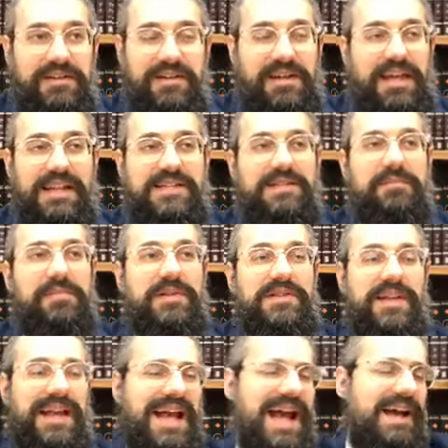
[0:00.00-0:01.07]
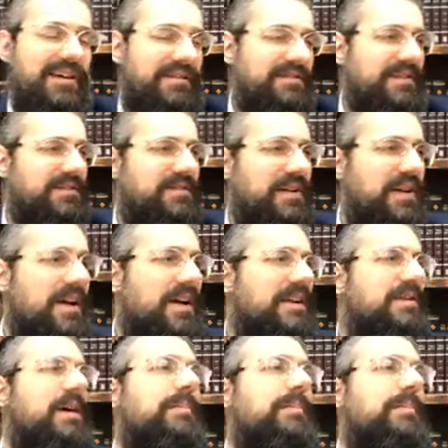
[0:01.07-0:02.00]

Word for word: You cannot simply say, ah, it's a, it's